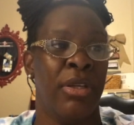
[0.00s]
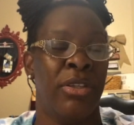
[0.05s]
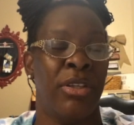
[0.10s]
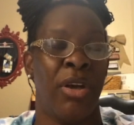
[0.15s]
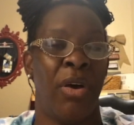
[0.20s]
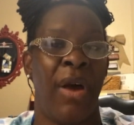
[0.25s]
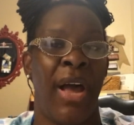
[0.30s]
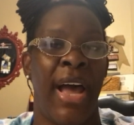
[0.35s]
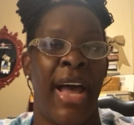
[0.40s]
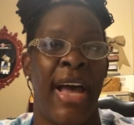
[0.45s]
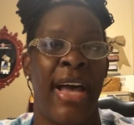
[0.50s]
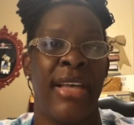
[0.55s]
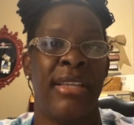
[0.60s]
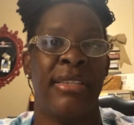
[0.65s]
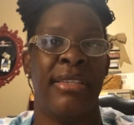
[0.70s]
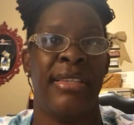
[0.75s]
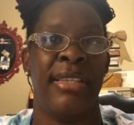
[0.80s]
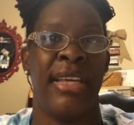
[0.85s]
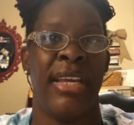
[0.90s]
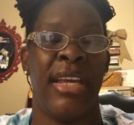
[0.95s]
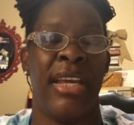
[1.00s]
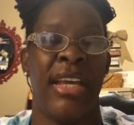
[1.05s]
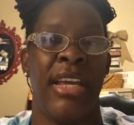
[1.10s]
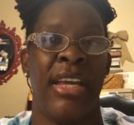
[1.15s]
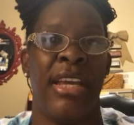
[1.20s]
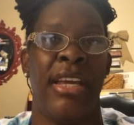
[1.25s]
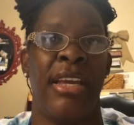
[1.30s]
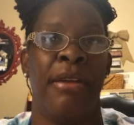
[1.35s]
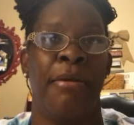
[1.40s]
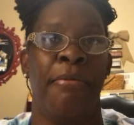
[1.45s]
So as
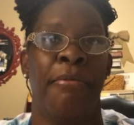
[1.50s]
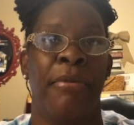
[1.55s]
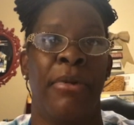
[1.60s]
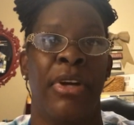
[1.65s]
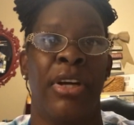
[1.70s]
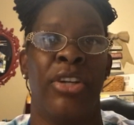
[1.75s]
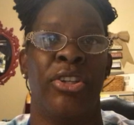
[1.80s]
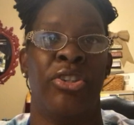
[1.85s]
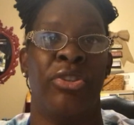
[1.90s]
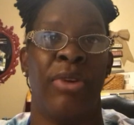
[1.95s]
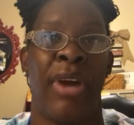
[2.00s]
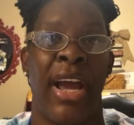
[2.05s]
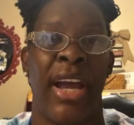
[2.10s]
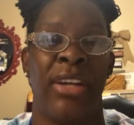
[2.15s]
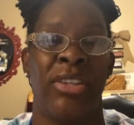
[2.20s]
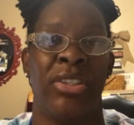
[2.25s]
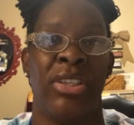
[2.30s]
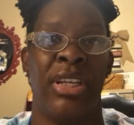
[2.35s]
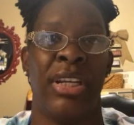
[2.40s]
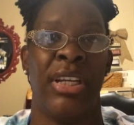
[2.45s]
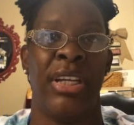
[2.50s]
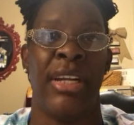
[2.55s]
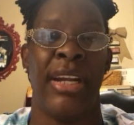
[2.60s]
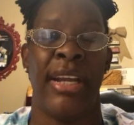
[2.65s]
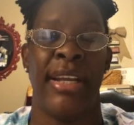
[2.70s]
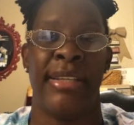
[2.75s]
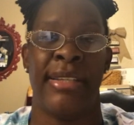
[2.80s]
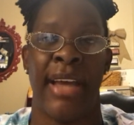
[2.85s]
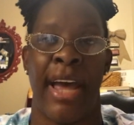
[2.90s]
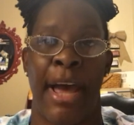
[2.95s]
the
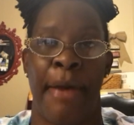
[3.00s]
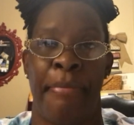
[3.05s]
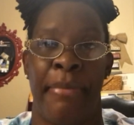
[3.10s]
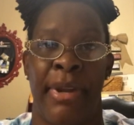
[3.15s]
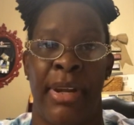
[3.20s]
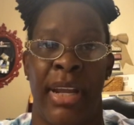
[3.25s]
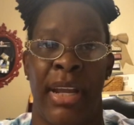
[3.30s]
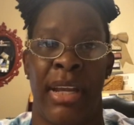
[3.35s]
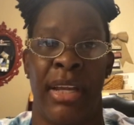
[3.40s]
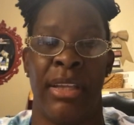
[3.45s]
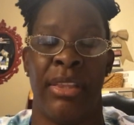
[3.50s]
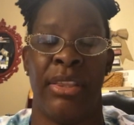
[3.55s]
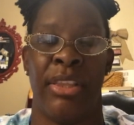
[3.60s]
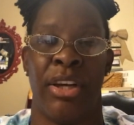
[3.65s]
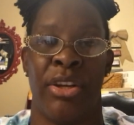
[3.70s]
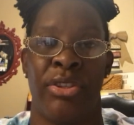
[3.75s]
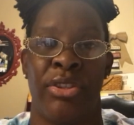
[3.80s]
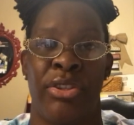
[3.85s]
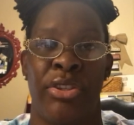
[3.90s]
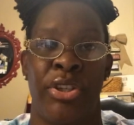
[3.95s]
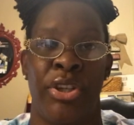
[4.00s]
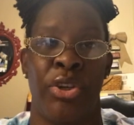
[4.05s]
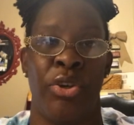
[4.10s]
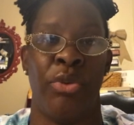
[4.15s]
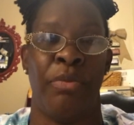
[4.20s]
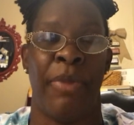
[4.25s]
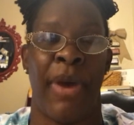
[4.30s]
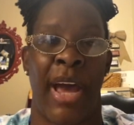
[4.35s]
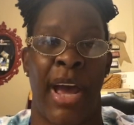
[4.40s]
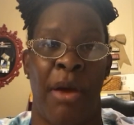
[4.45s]
contraction is happening, there's
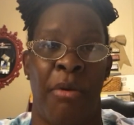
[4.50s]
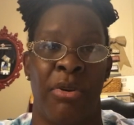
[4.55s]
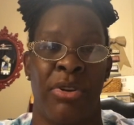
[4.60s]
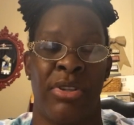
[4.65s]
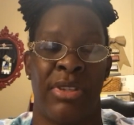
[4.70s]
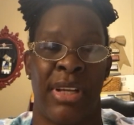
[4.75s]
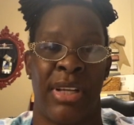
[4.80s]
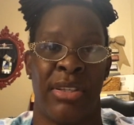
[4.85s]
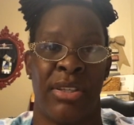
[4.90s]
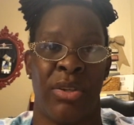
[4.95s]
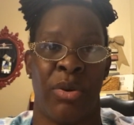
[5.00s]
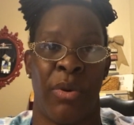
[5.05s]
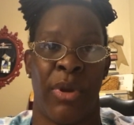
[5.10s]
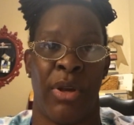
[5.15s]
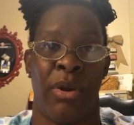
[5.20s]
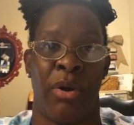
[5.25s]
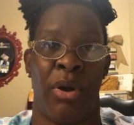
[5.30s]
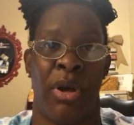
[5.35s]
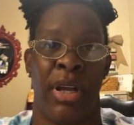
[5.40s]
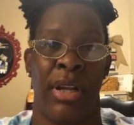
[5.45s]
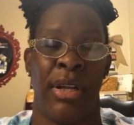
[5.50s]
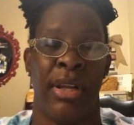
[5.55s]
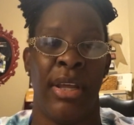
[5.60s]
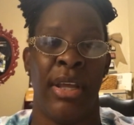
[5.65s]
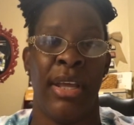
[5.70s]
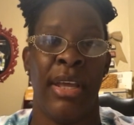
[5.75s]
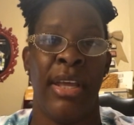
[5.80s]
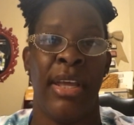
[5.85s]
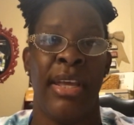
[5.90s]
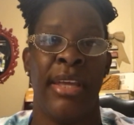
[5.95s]
two powers that's going on.
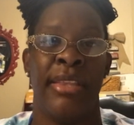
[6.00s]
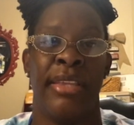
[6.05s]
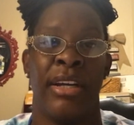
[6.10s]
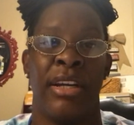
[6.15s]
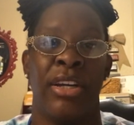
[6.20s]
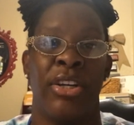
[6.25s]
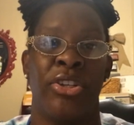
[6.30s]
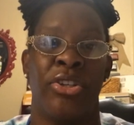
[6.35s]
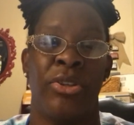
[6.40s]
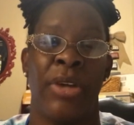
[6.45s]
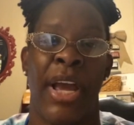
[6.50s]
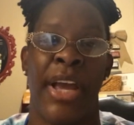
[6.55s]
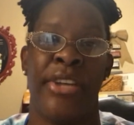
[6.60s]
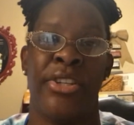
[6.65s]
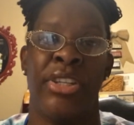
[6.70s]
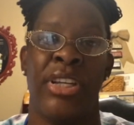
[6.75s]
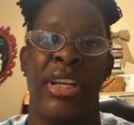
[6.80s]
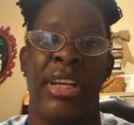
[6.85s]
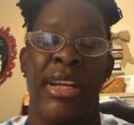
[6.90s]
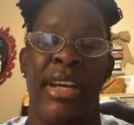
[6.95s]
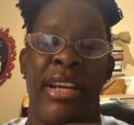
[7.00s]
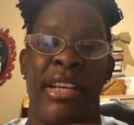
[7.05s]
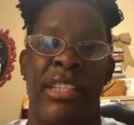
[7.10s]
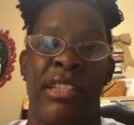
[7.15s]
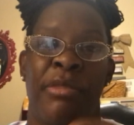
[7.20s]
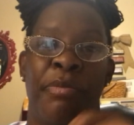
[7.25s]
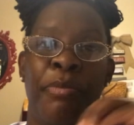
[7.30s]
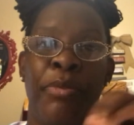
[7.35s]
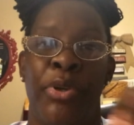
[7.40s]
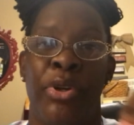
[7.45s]
The contraction
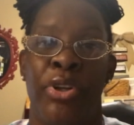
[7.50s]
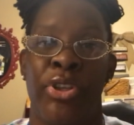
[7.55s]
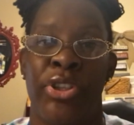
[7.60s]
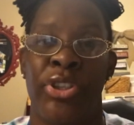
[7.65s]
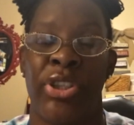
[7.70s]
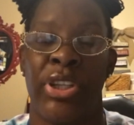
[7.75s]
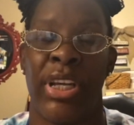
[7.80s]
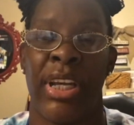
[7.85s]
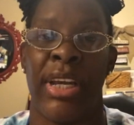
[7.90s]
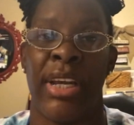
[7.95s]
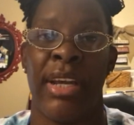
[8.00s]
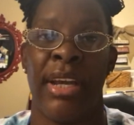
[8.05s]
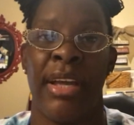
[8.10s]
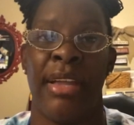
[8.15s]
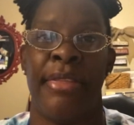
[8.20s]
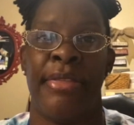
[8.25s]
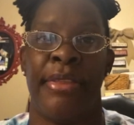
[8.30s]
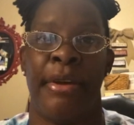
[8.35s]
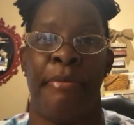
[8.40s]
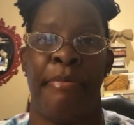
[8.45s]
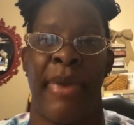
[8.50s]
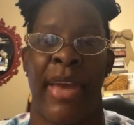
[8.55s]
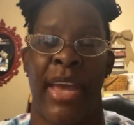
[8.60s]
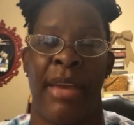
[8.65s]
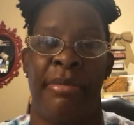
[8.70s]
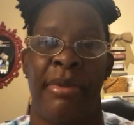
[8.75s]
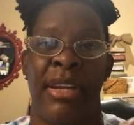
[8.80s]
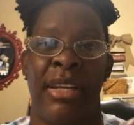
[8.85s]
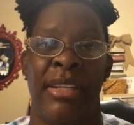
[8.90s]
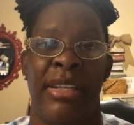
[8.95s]
is pushing the
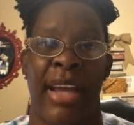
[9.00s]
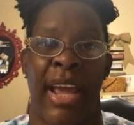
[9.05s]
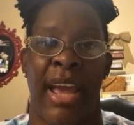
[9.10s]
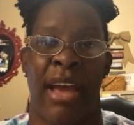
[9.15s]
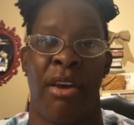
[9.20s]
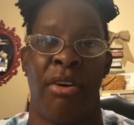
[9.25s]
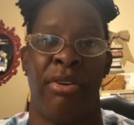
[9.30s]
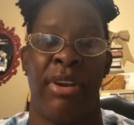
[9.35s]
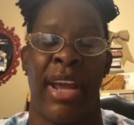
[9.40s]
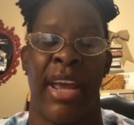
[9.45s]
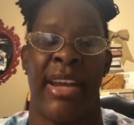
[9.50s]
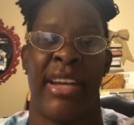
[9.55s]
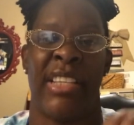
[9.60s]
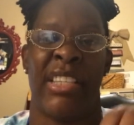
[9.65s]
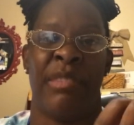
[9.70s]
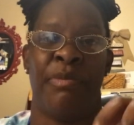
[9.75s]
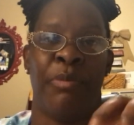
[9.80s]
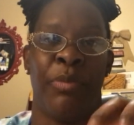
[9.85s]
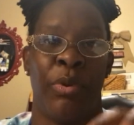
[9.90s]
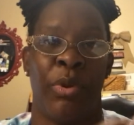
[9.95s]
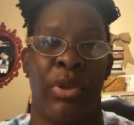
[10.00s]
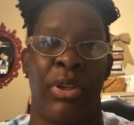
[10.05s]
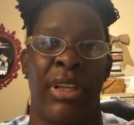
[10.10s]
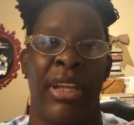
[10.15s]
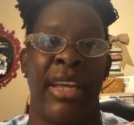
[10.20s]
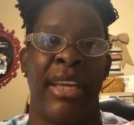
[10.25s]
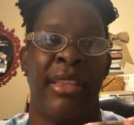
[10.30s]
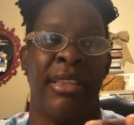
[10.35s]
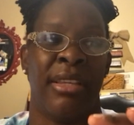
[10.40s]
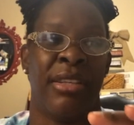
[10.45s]
baby down and it's
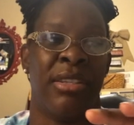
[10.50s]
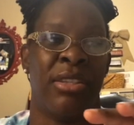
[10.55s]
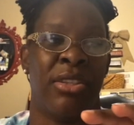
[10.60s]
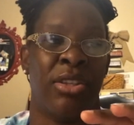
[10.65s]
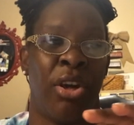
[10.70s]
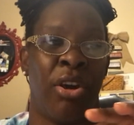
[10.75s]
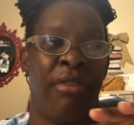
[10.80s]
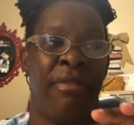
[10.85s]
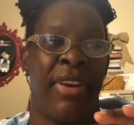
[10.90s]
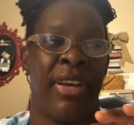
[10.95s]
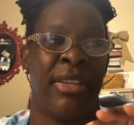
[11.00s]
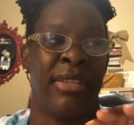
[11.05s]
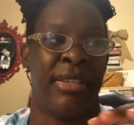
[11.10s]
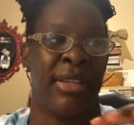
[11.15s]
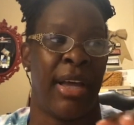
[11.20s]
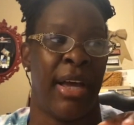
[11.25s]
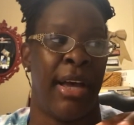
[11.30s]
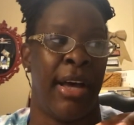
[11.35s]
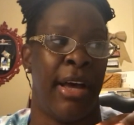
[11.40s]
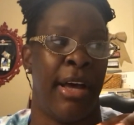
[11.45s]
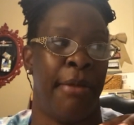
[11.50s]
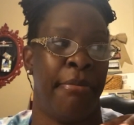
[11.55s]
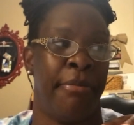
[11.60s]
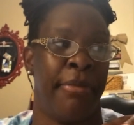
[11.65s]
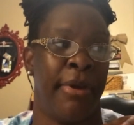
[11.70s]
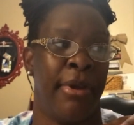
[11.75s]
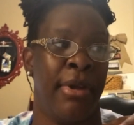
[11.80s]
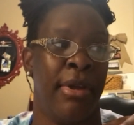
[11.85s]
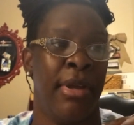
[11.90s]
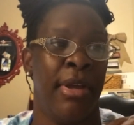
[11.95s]
pulling the cervix
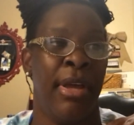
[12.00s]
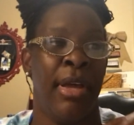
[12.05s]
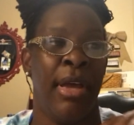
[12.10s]
up.